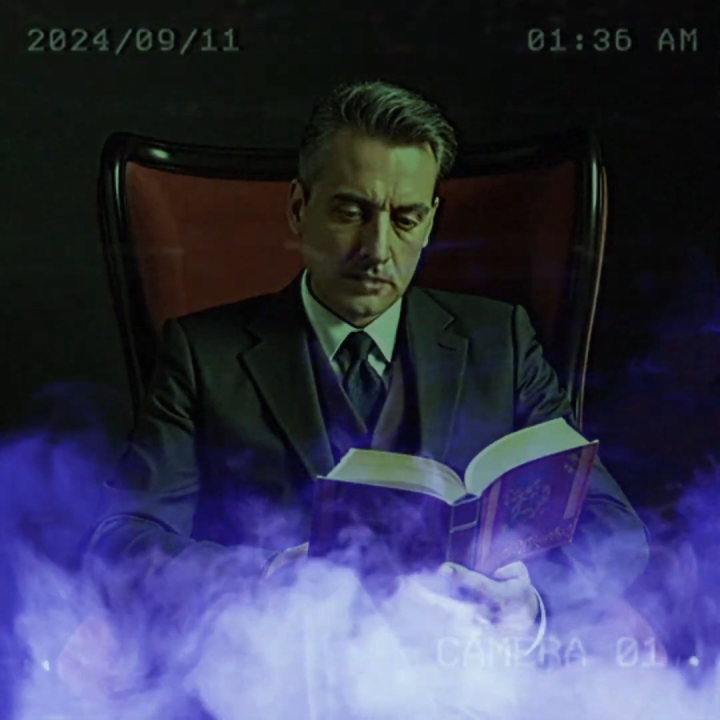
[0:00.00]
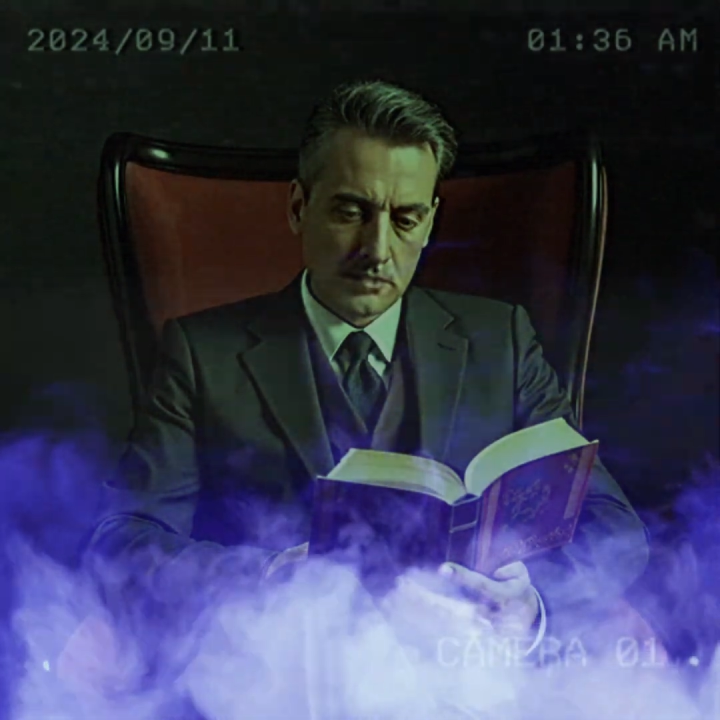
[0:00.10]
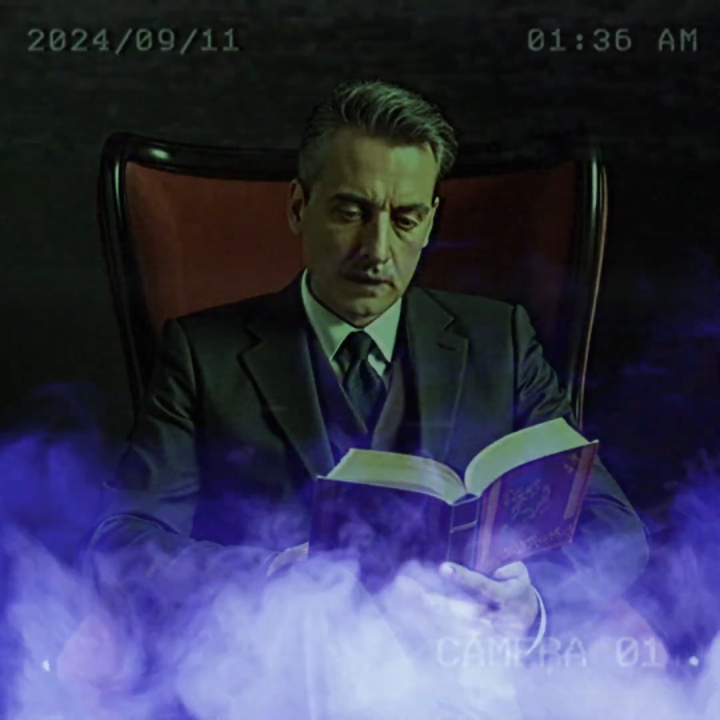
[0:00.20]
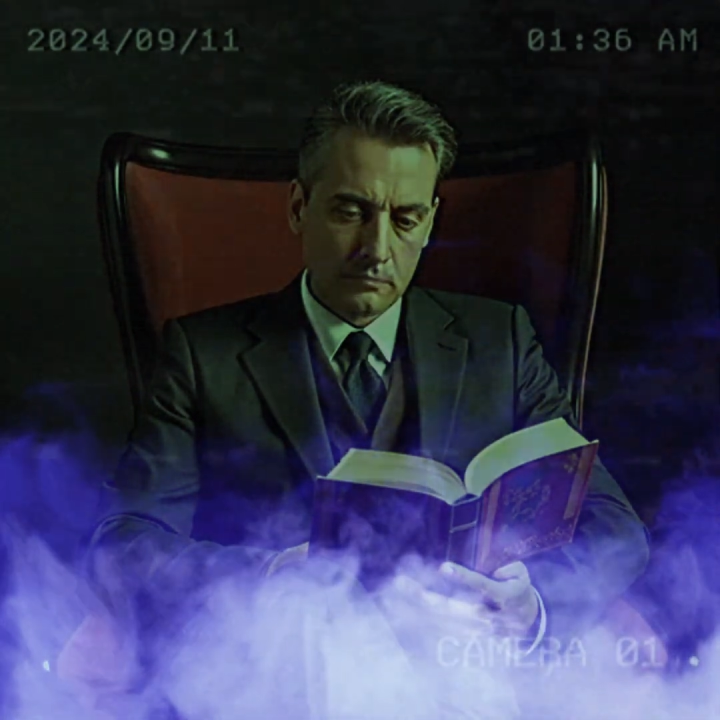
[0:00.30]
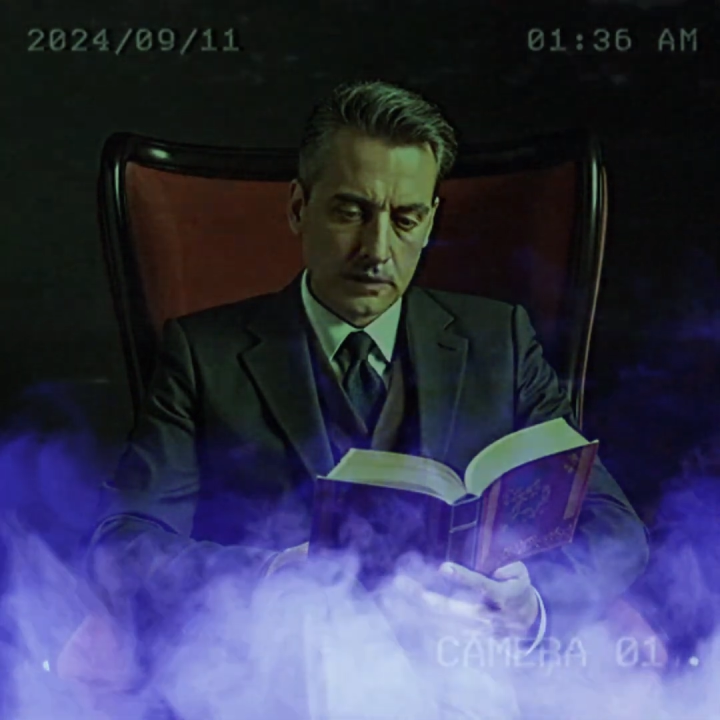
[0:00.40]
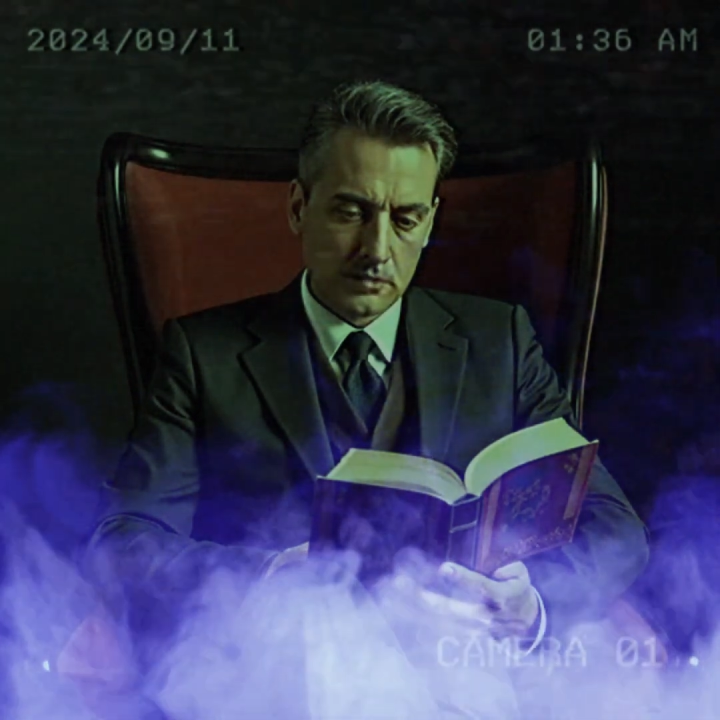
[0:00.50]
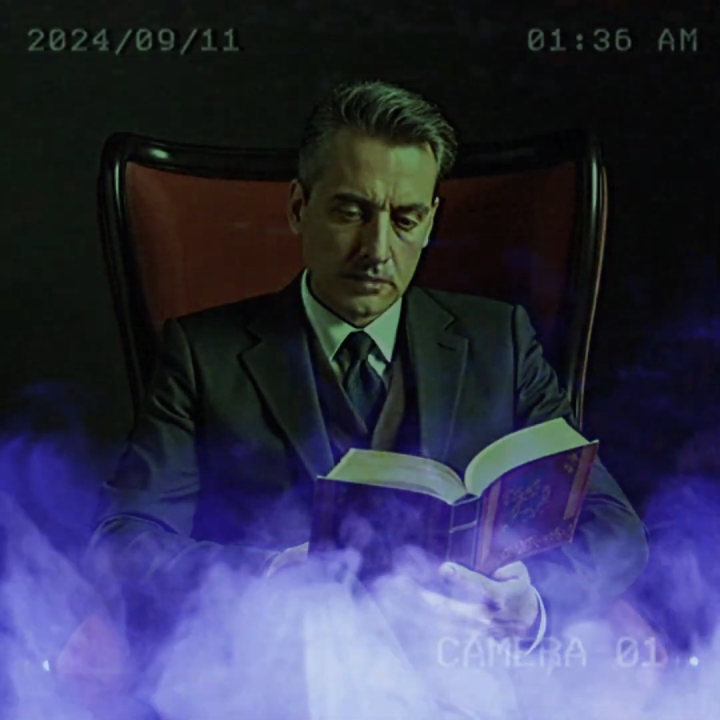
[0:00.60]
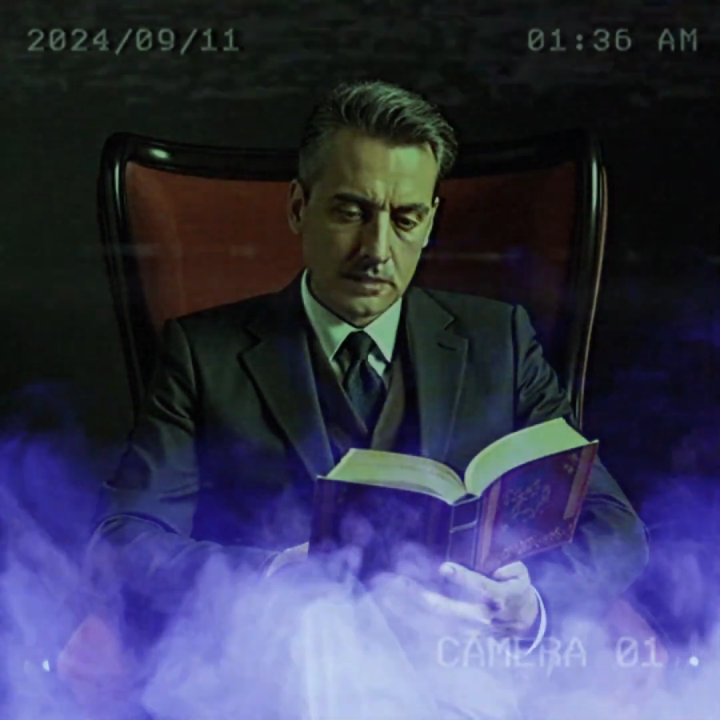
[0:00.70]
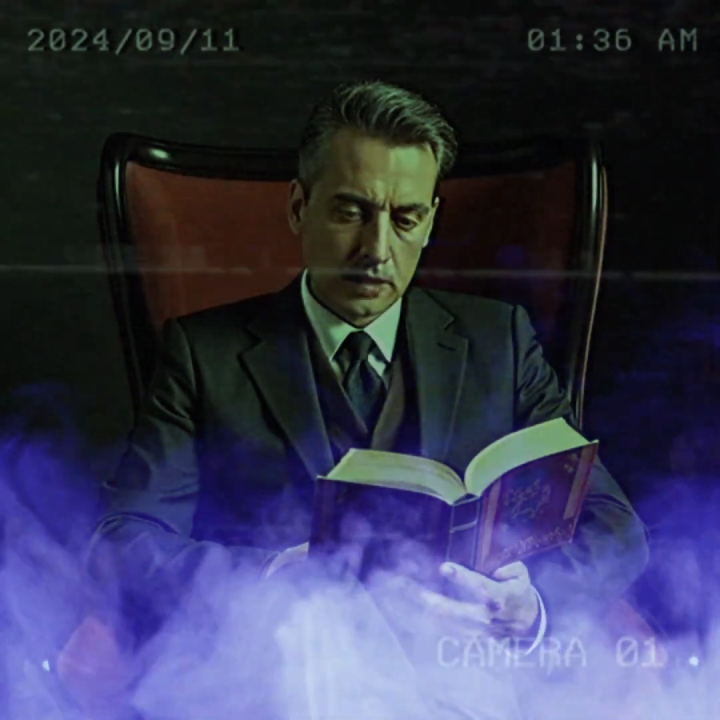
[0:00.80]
itself into the